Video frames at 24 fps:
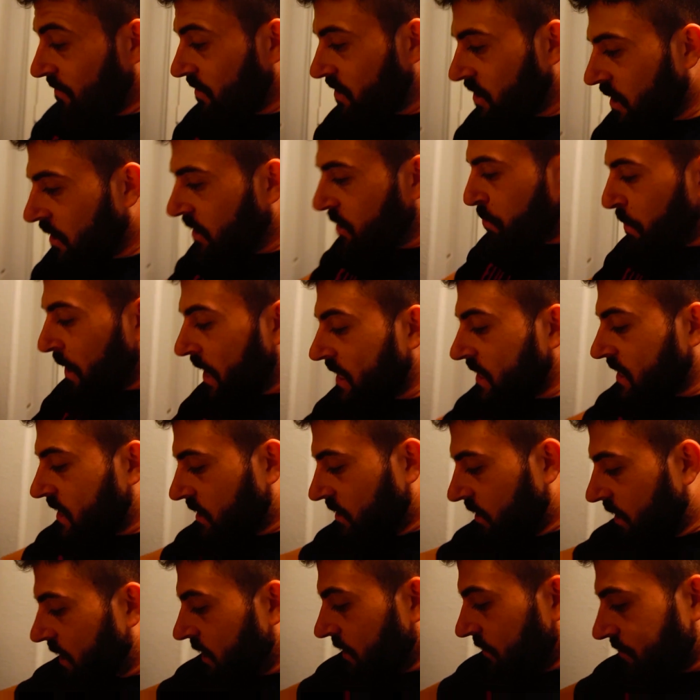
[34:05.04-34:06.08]
So it's
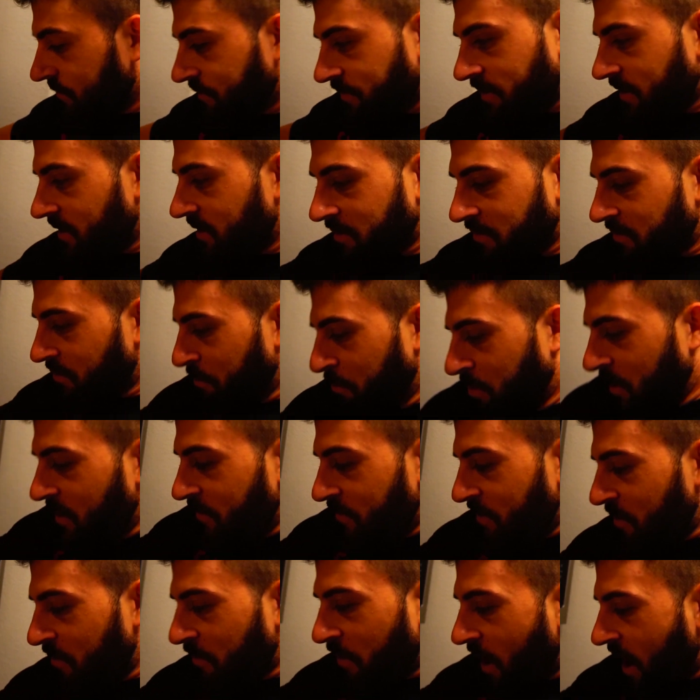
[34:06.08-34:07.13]
basically
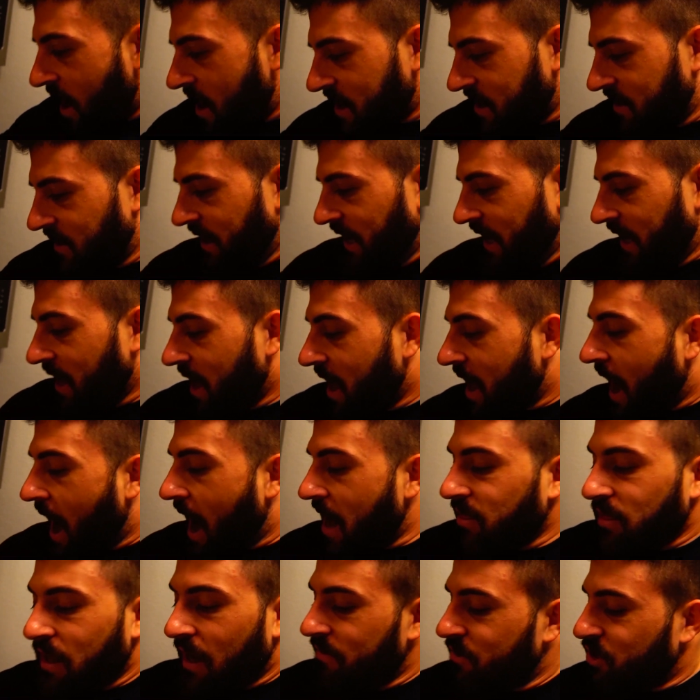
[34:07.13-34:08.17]
beef and broccoli.
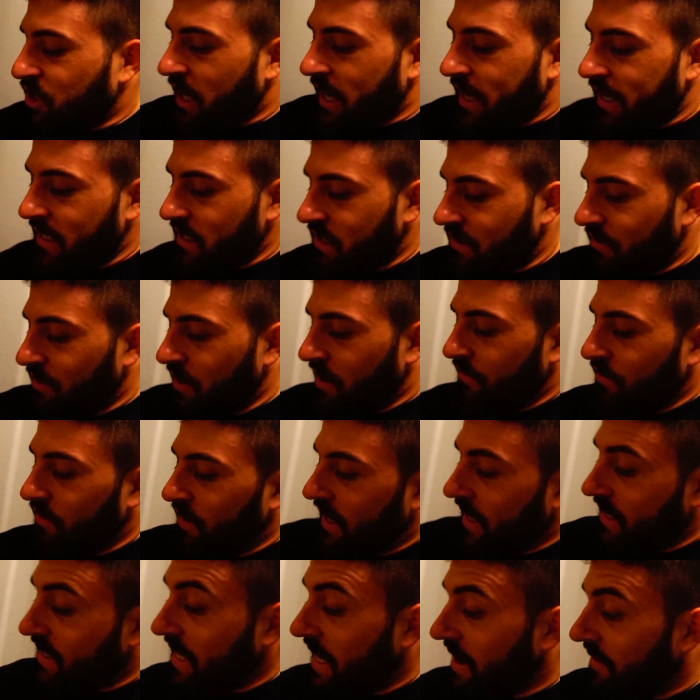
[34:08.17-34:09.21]
I love Chinese food if you
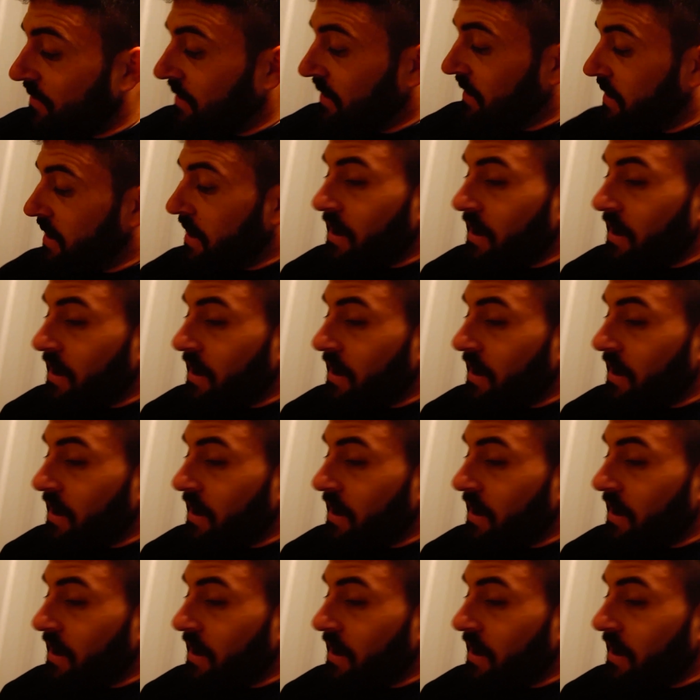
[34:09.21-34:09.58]
guys haven't